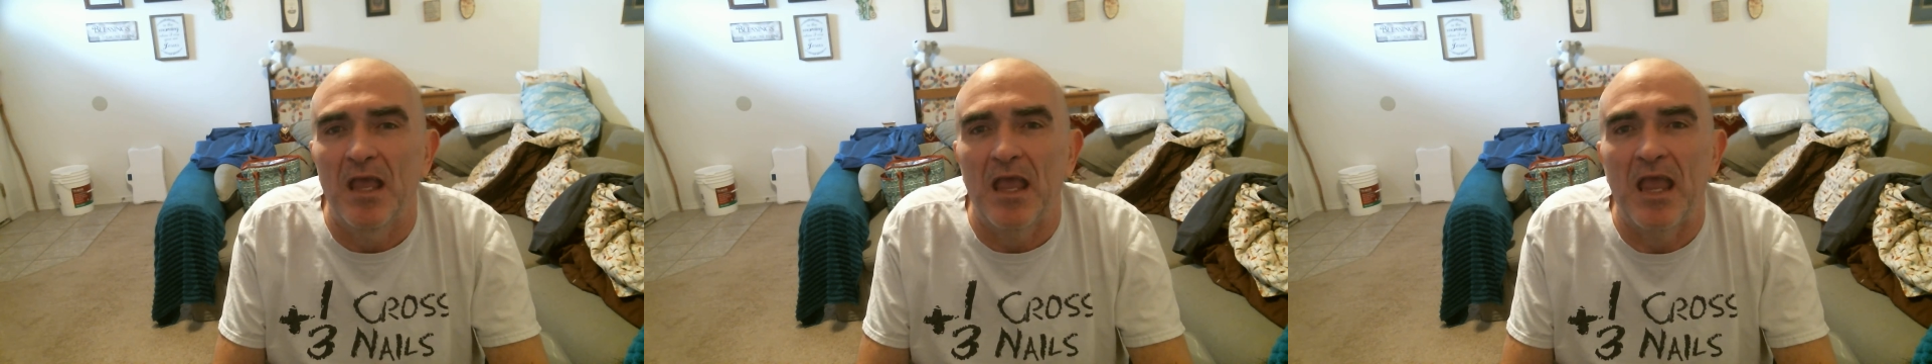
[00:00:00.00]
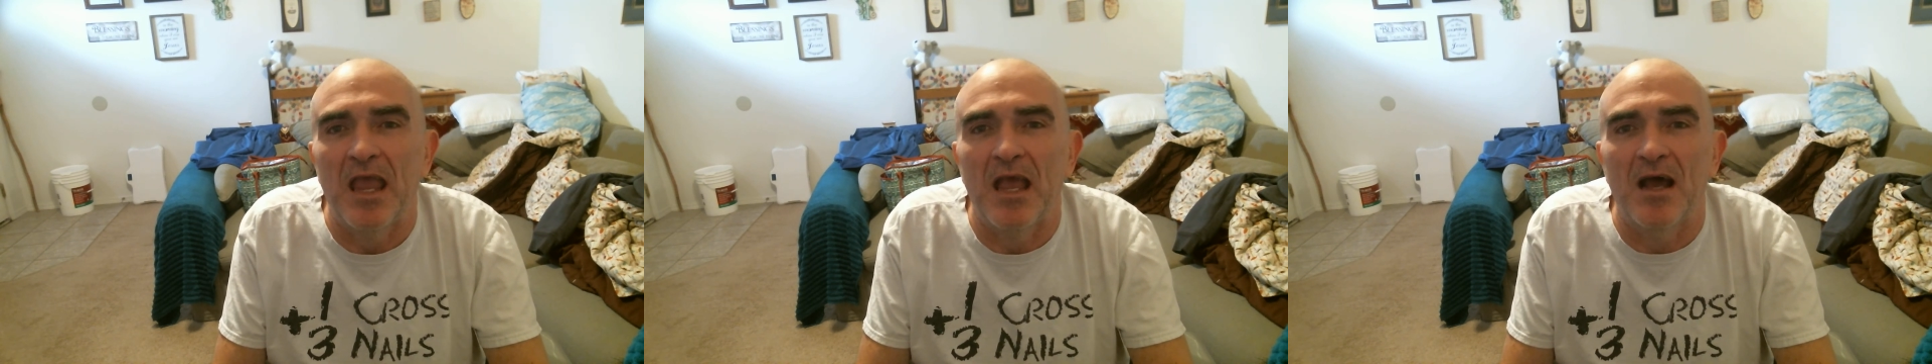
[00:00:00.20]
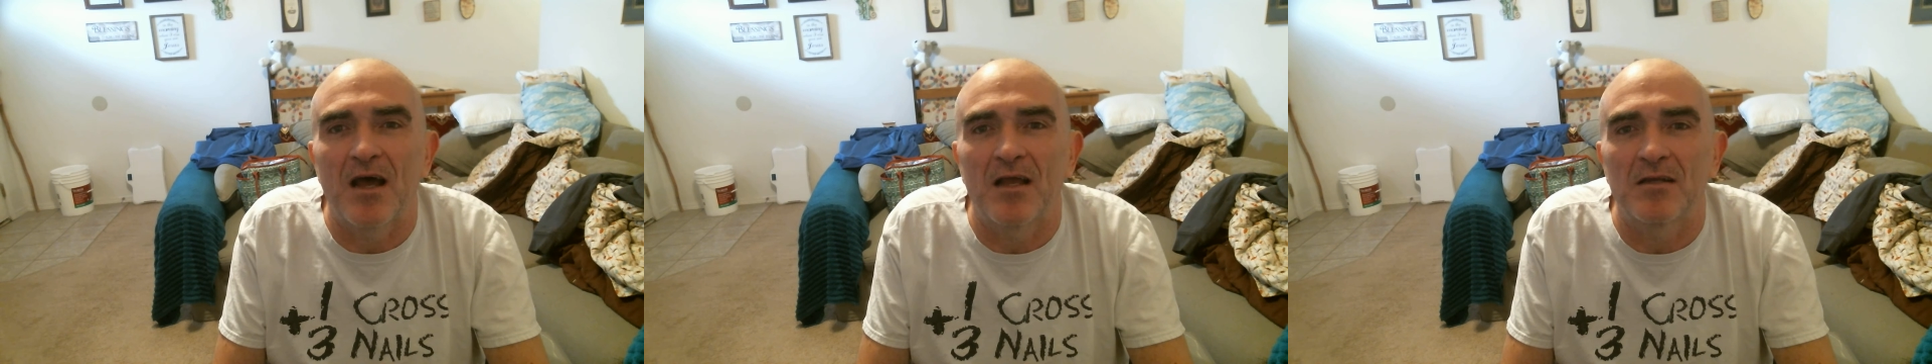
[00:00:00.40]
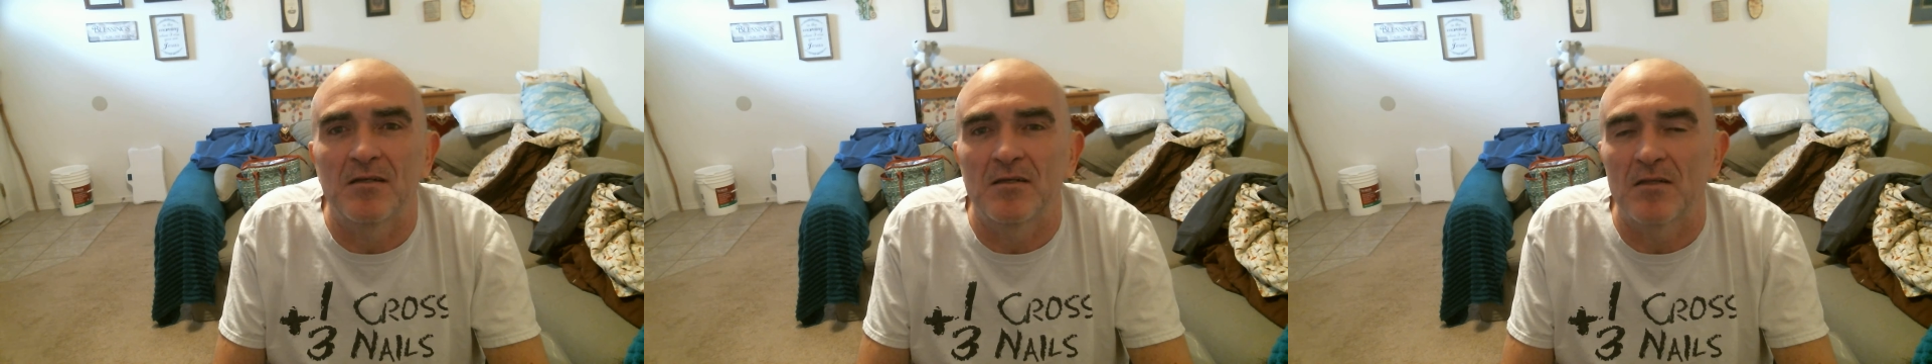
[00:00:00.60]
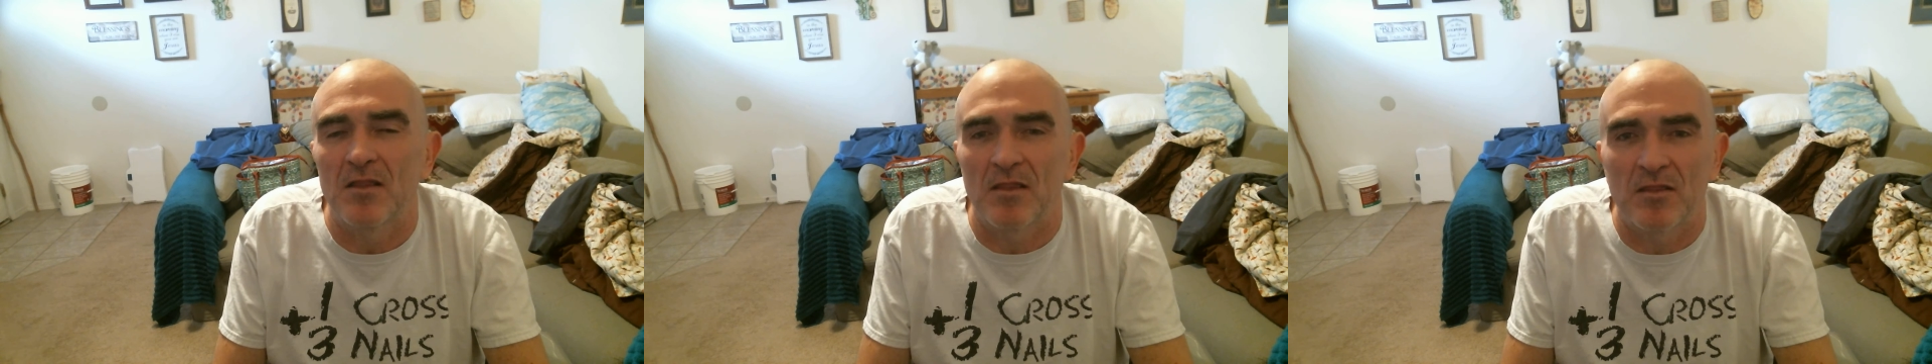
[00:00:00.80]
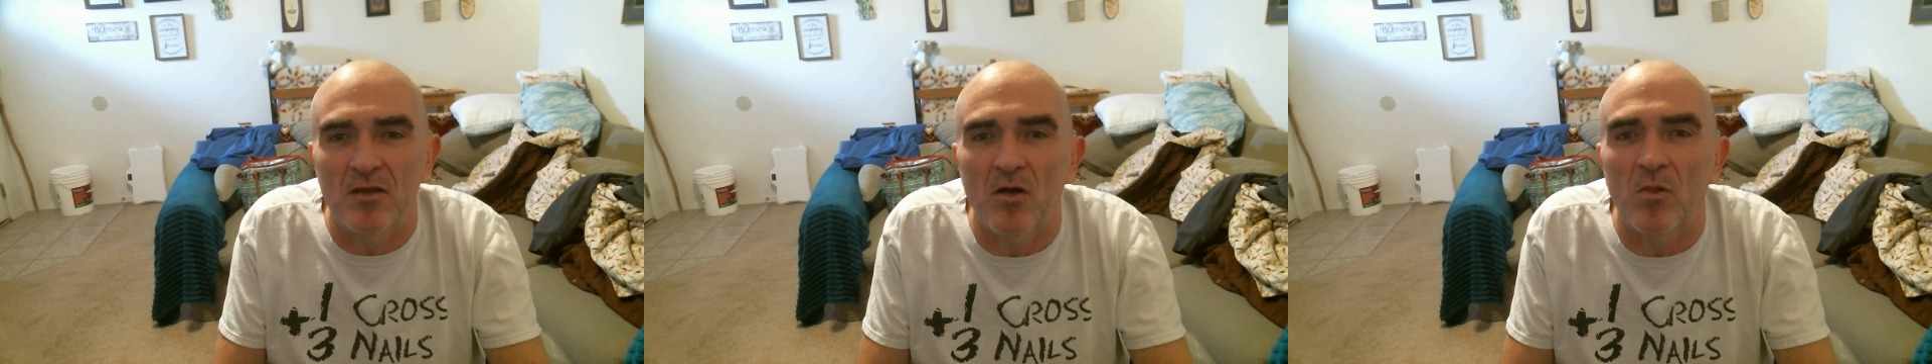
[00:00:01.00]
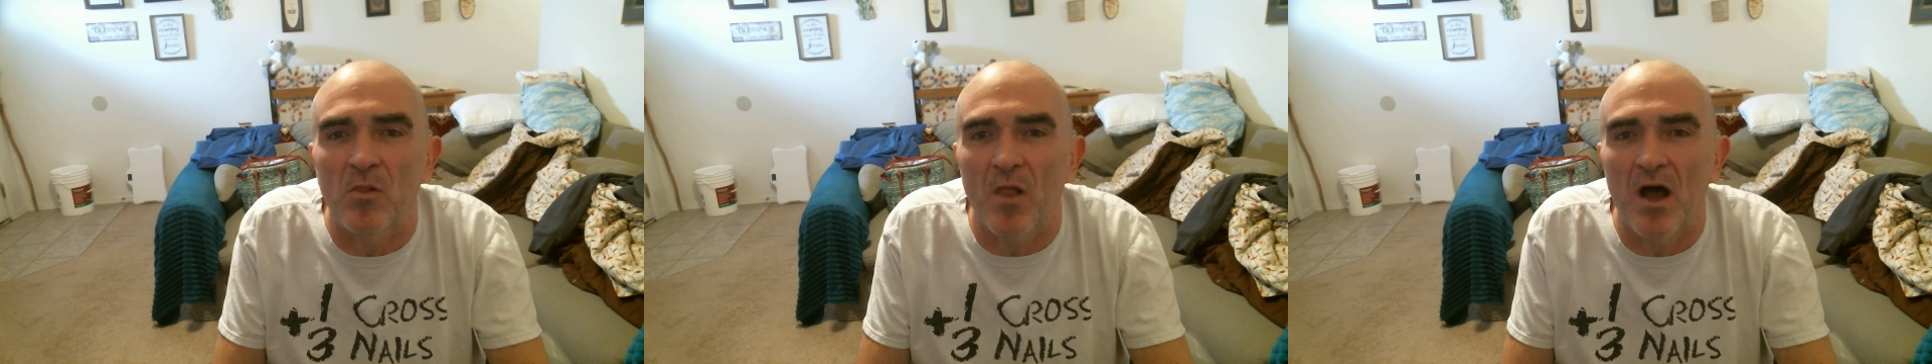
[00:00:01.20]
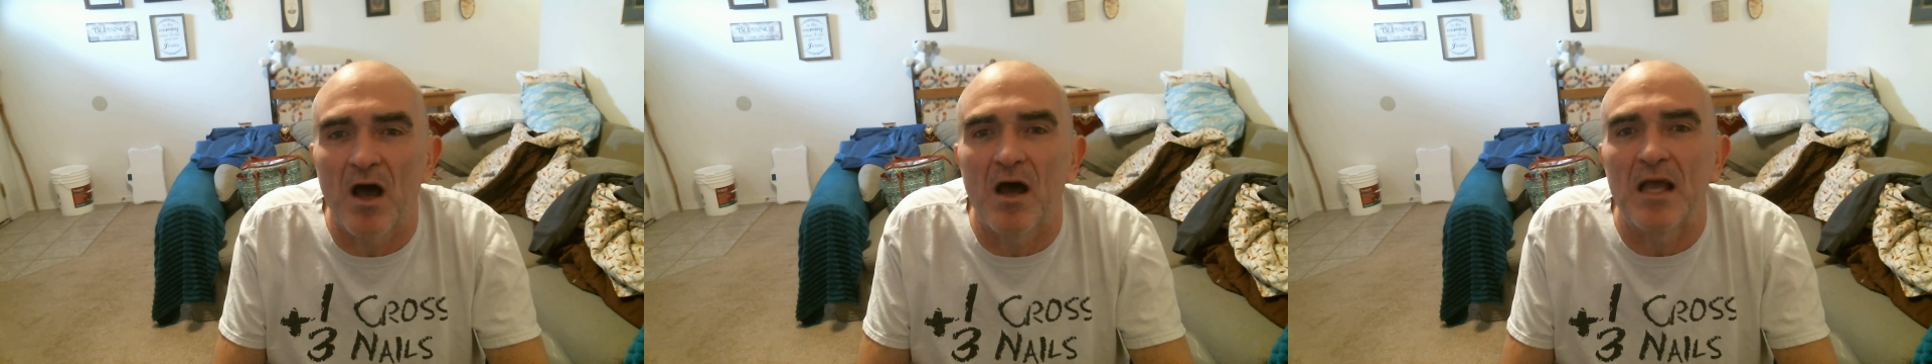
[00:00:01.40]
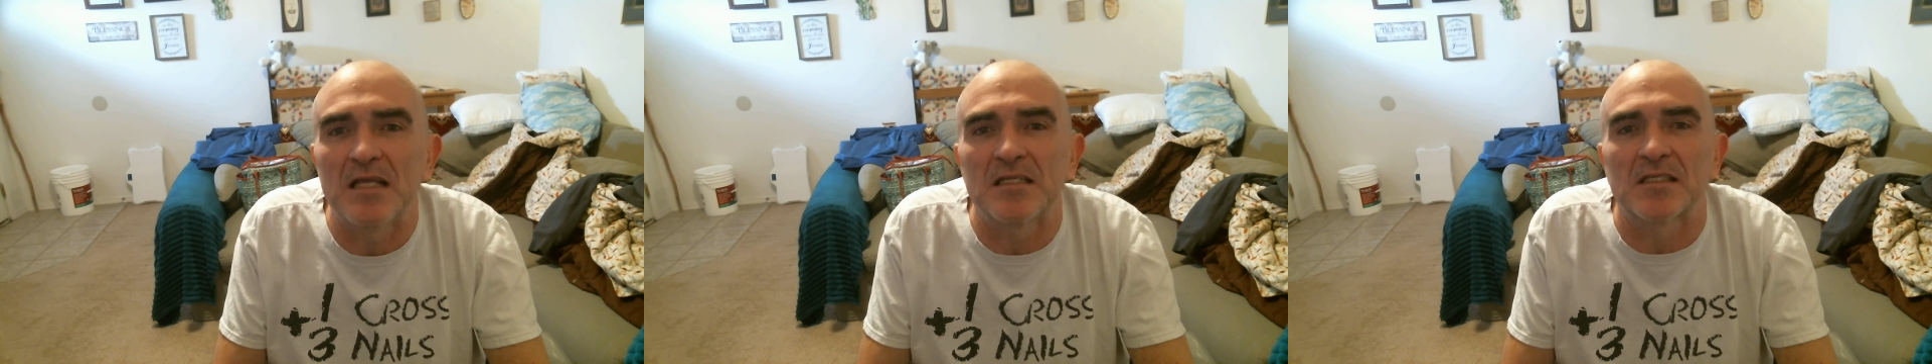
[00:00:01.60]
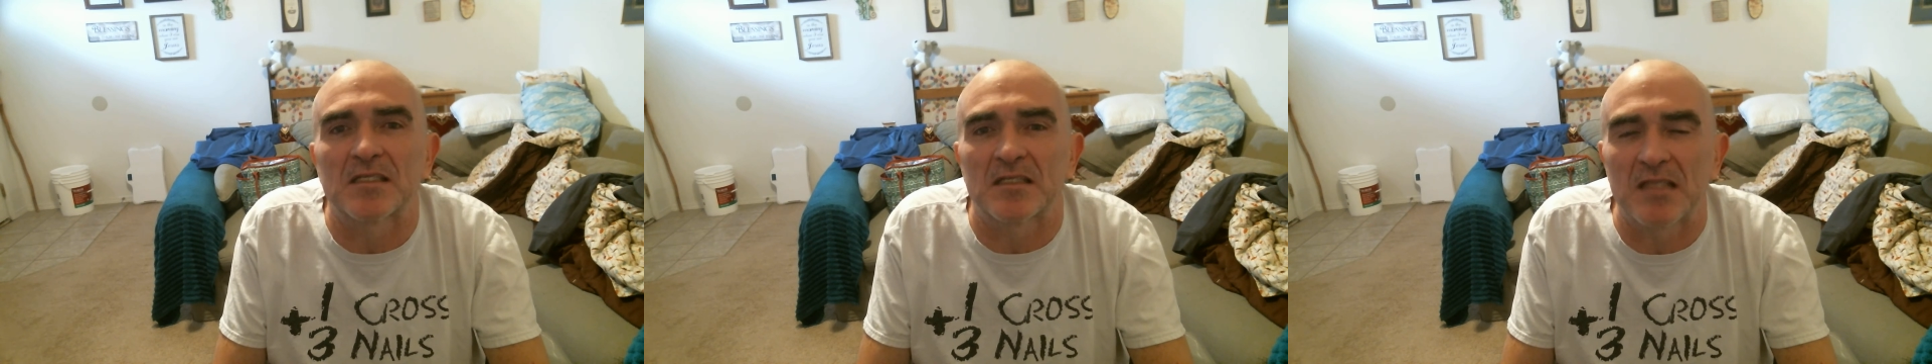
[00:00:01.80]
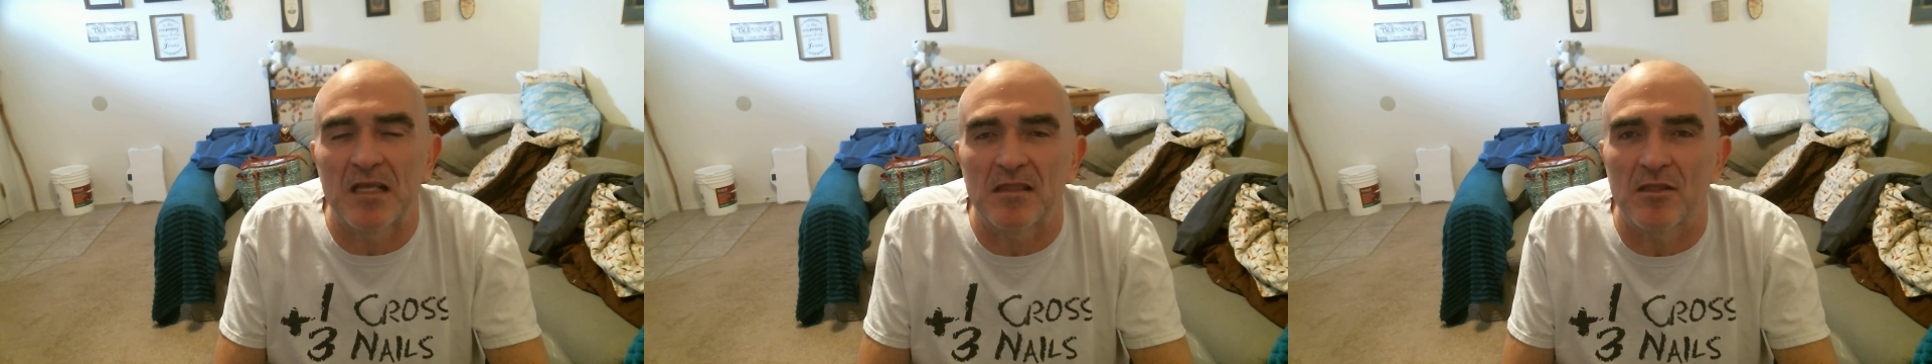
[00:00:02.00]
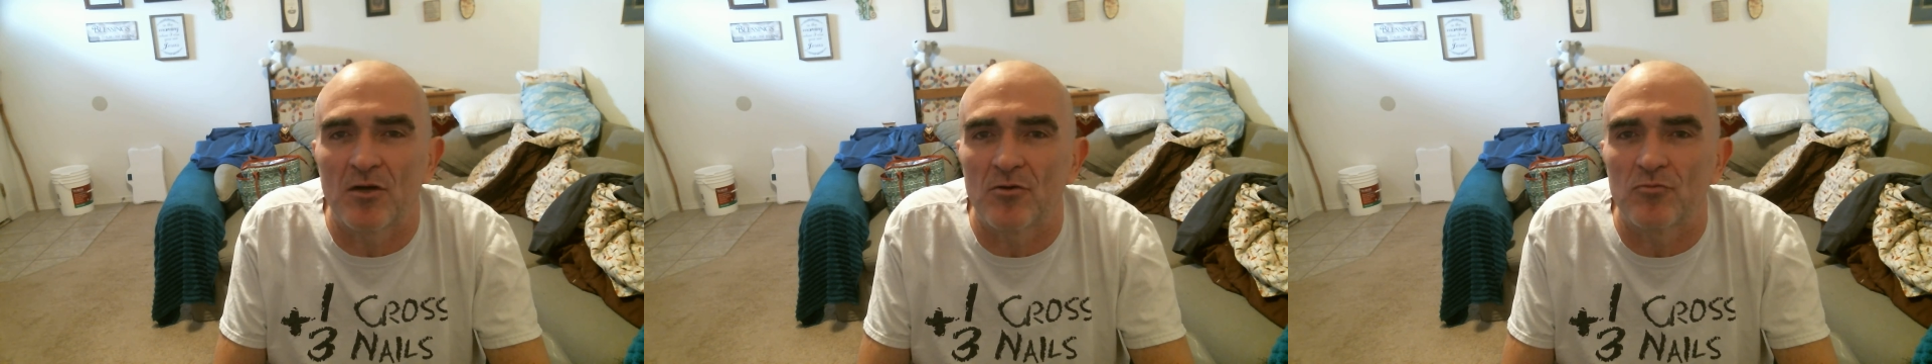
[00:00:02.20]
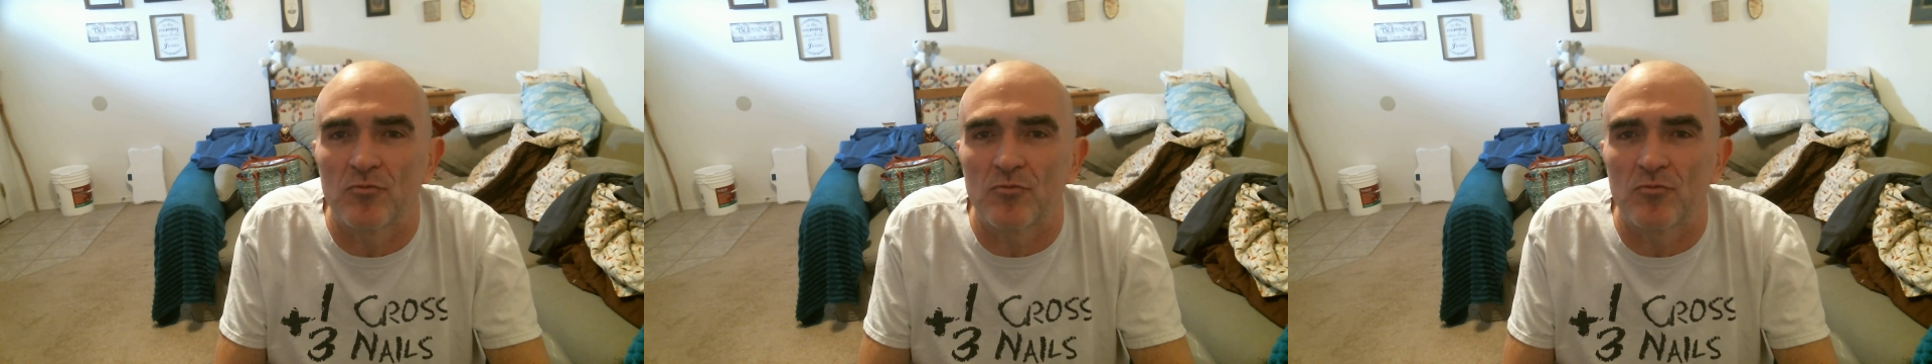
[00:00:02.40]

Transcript: and the lies that they're